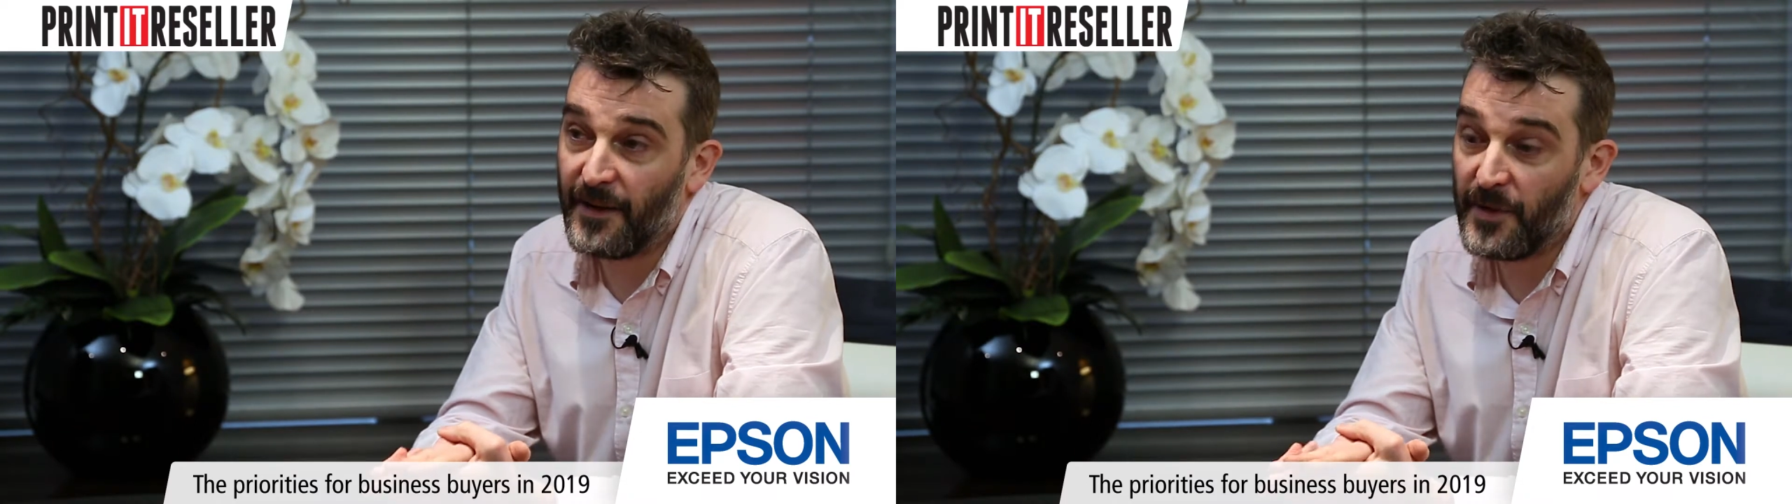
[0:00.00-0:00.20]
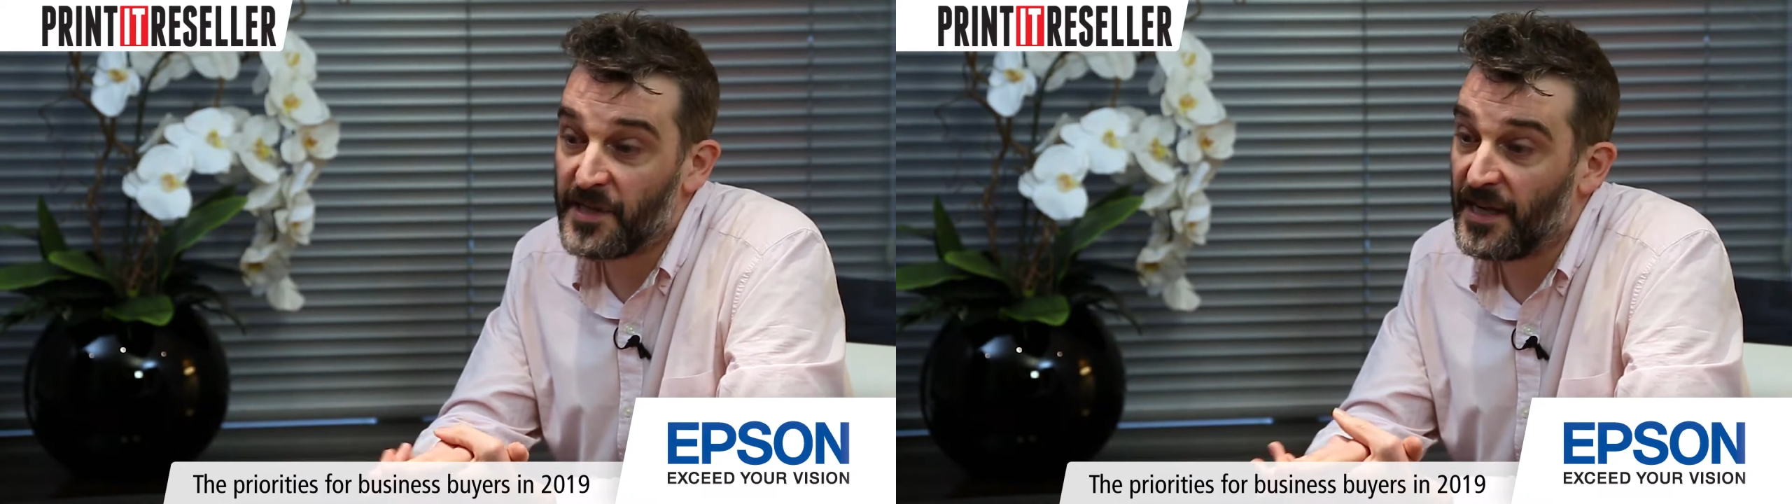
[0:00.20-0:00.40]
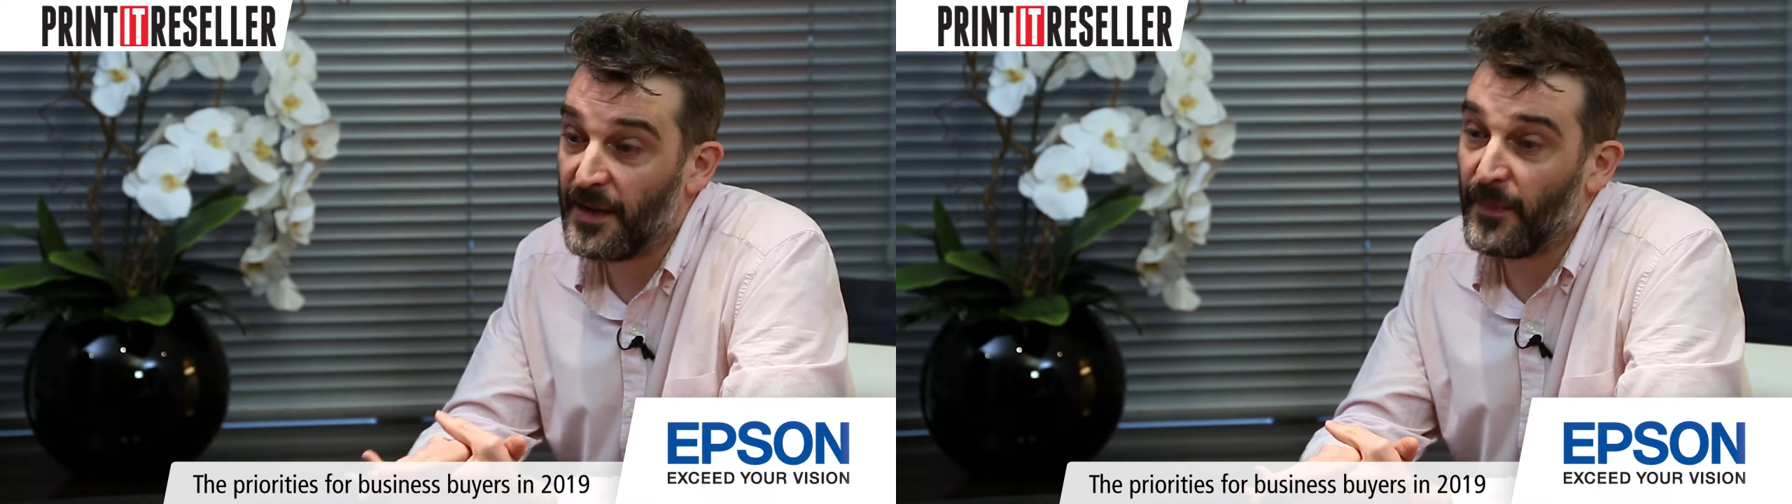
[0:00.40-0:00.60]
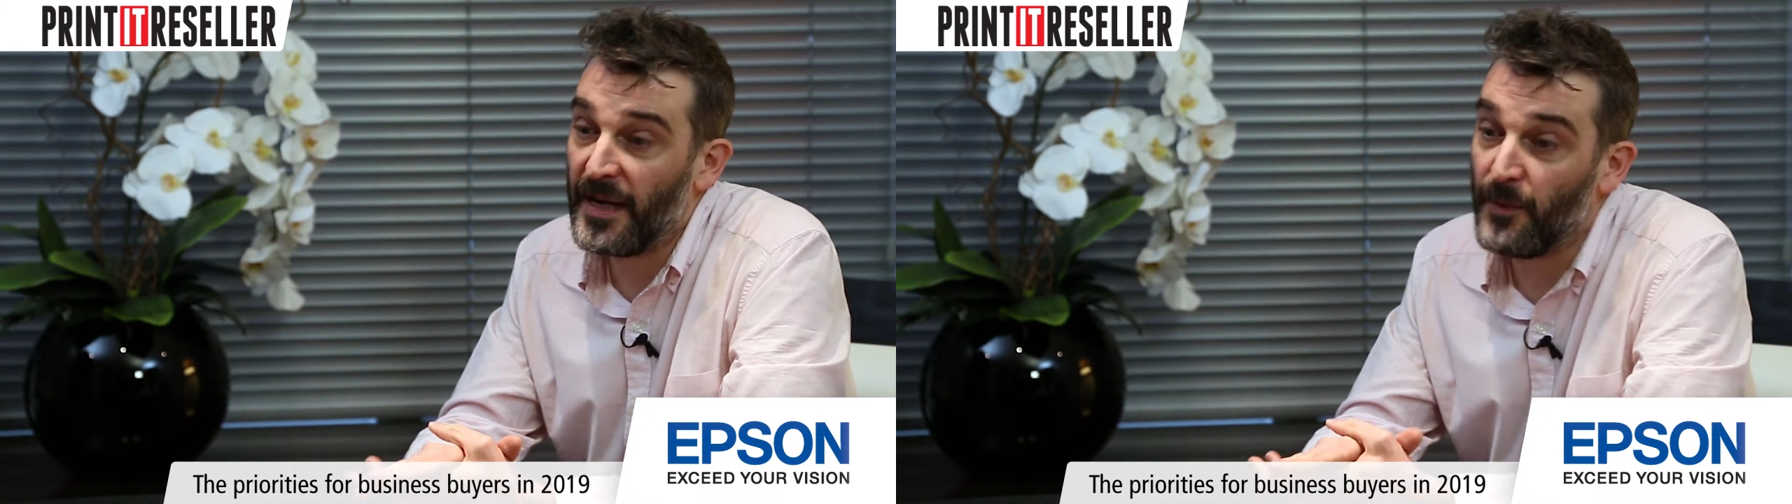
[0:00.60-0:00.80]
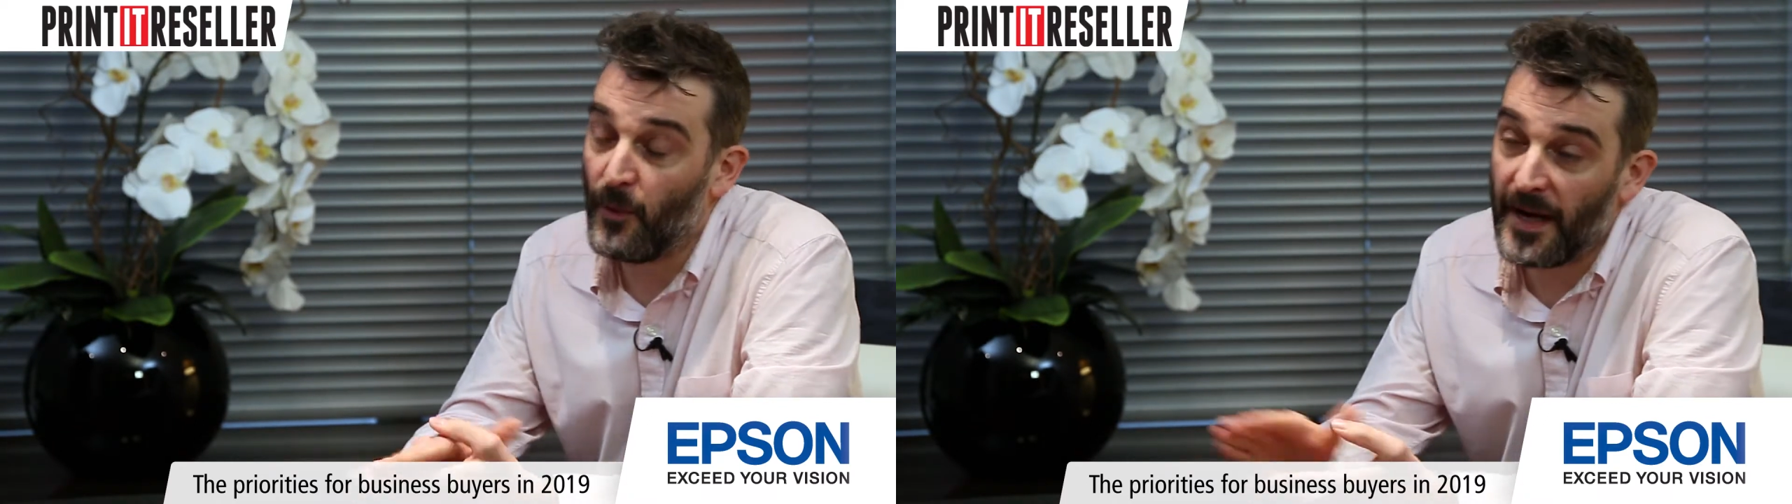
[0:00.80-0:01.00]
we're seeing
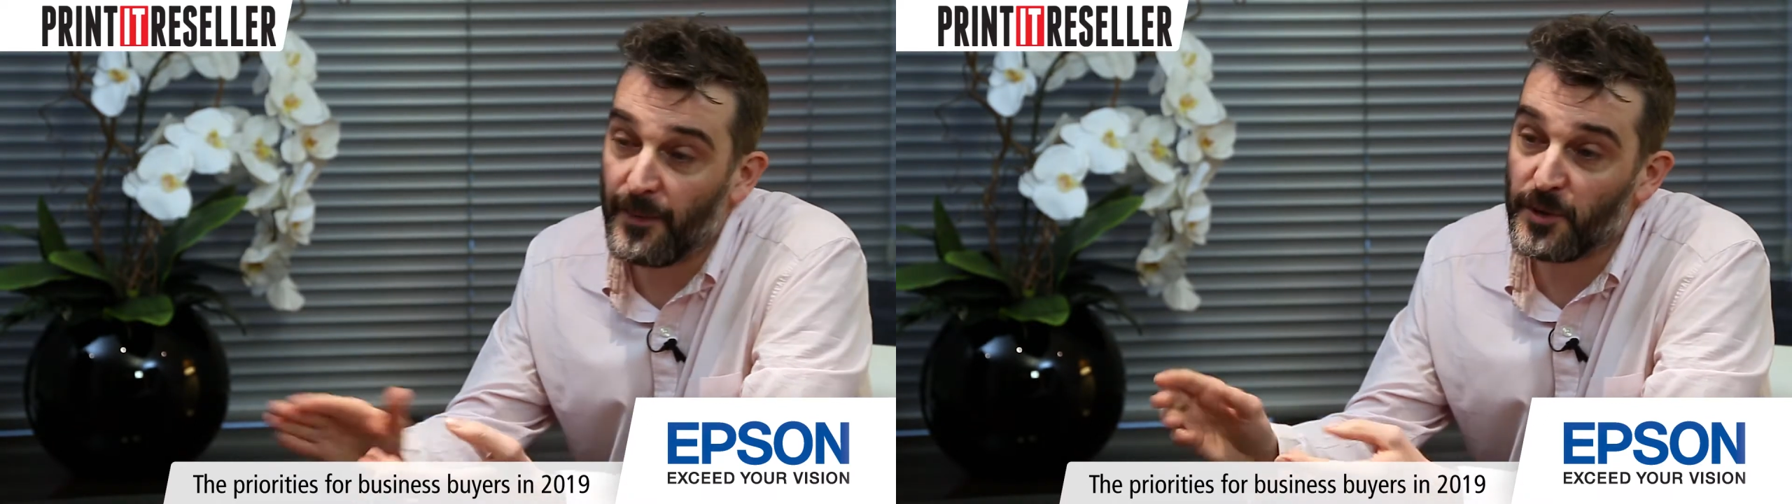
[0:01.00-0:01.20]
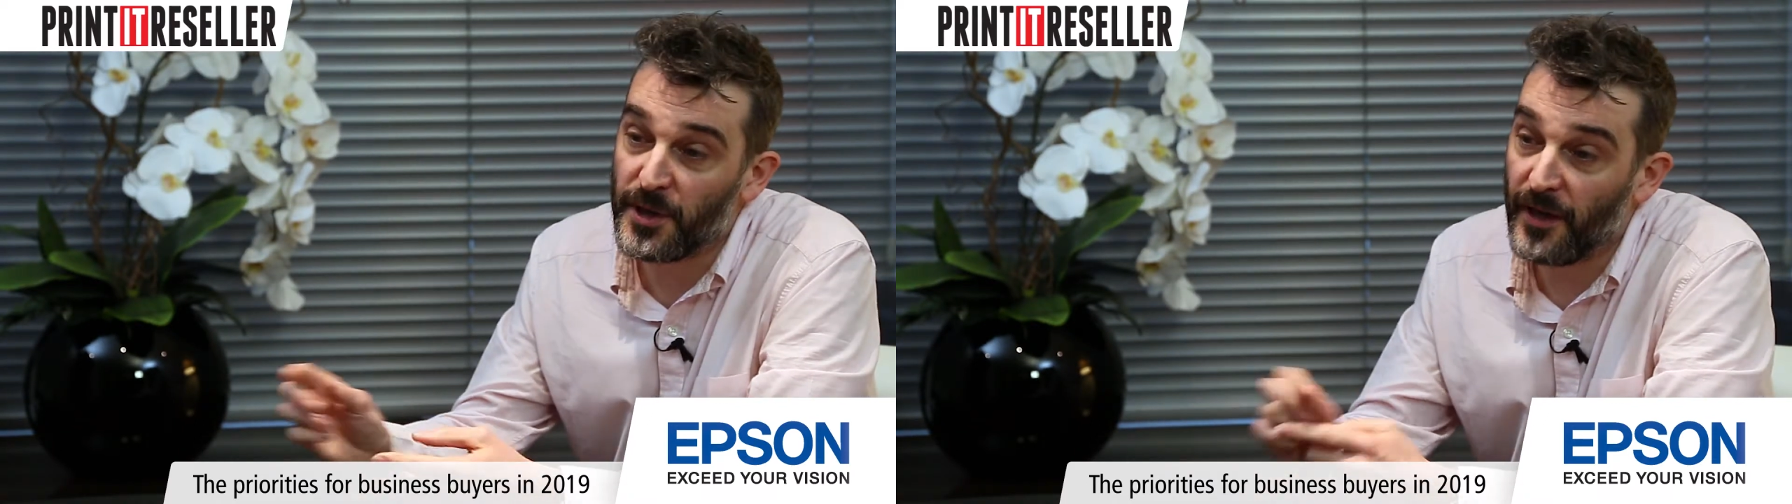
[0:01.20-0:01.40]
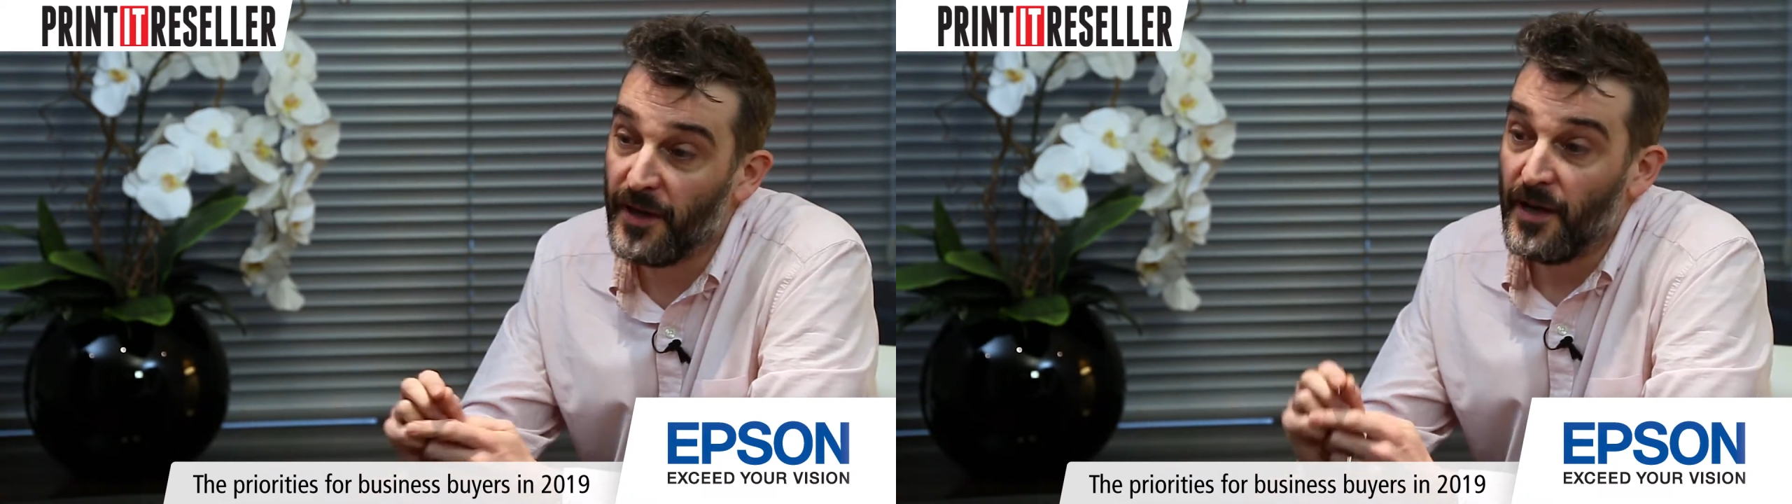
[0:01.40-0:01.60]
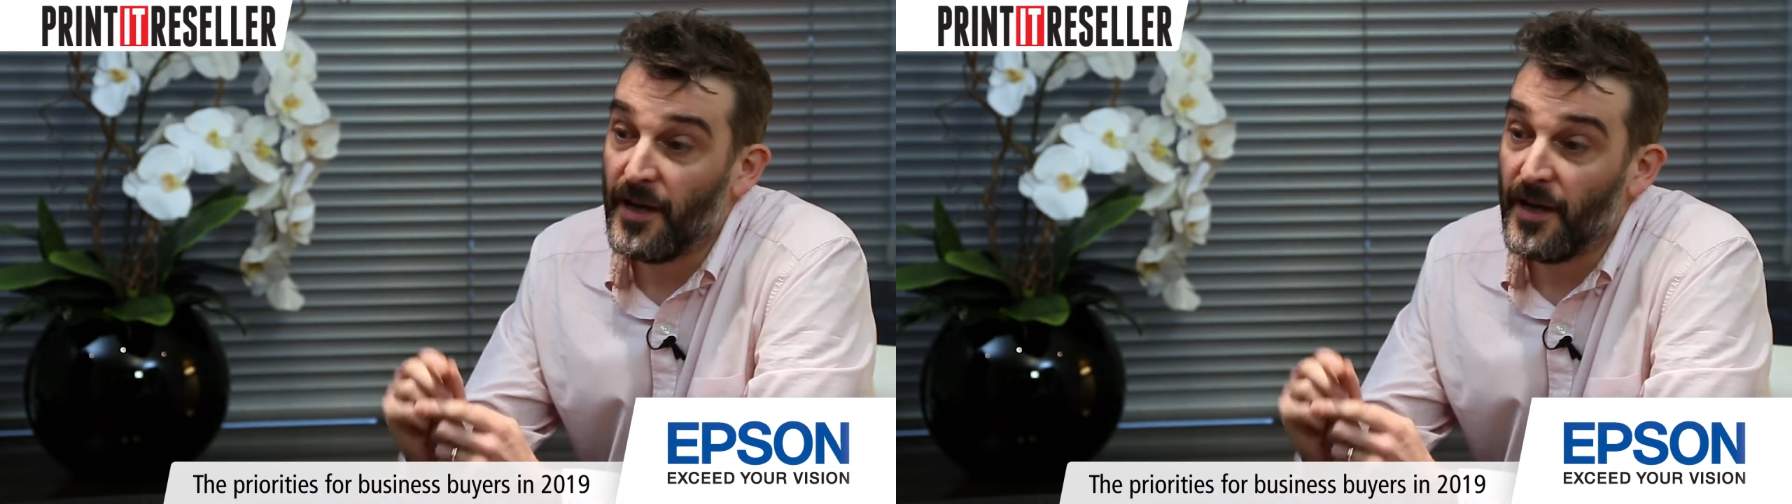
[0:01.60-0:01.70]
people able to